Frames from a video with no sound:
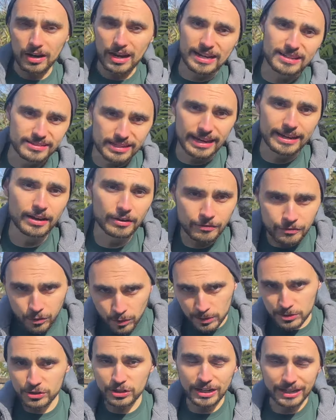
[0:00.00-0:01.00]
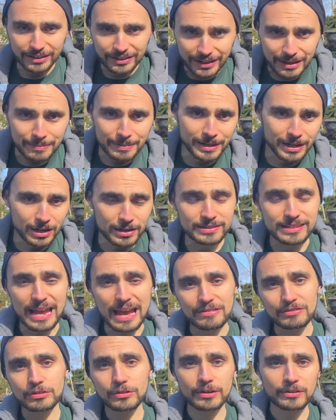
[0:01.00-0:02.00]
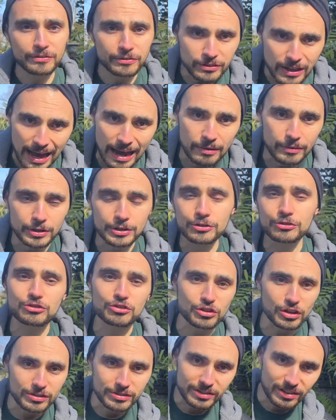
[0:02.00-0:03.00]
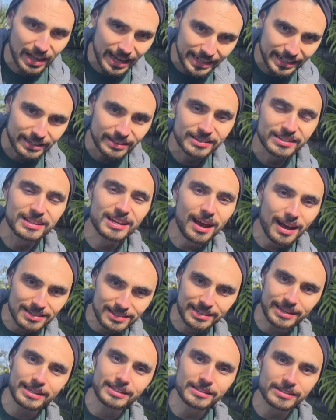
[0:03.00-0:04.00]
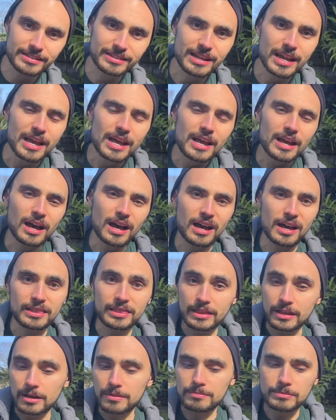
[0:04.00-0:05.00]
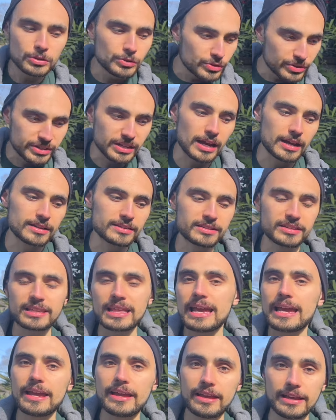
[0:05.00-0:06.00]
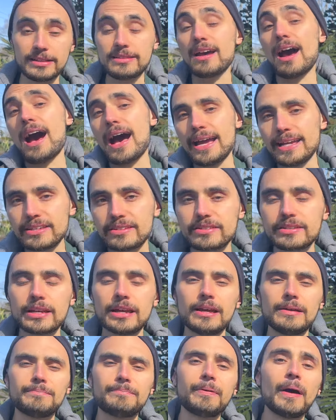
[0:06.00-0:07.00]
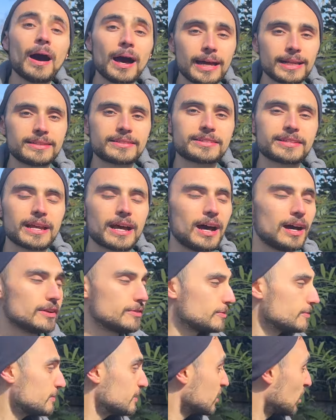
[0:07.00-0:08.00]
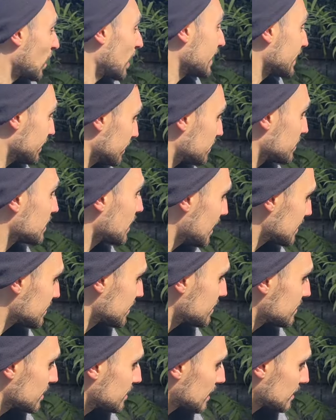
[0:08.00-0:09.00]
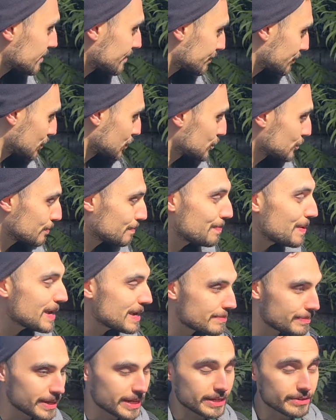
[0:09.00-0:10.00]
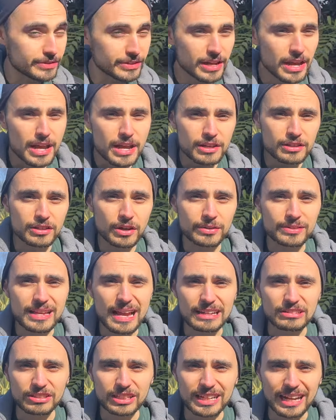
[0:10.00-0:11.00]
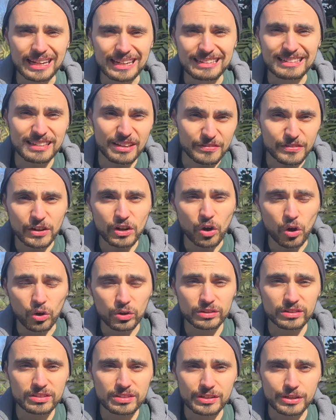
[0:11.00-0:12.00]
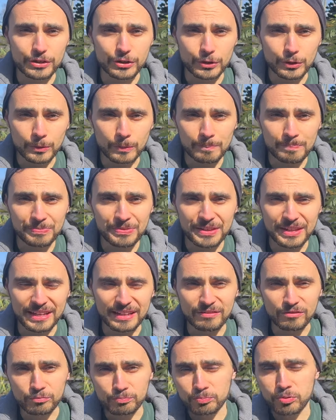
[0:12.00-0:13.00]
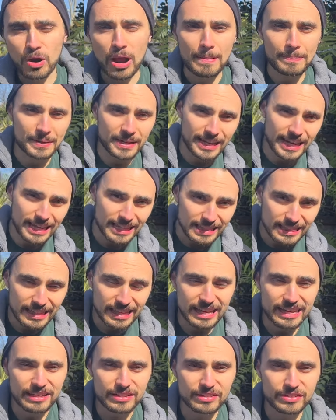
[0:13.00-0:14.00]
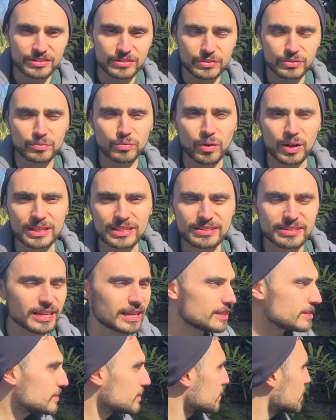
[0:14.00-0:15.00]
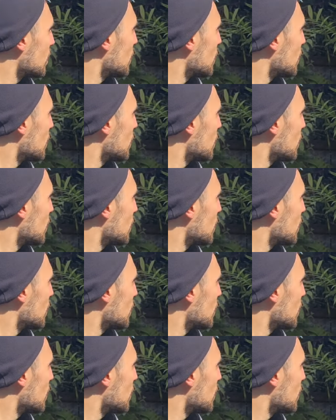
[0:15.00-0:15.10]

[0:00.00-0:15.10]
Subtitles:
I say unfortunately because after it flowers, just like its cousins, the Musas, it dies. But unlike its cousins, it doesn't produce babies. So it's actually kind of difficult to propagate this once it's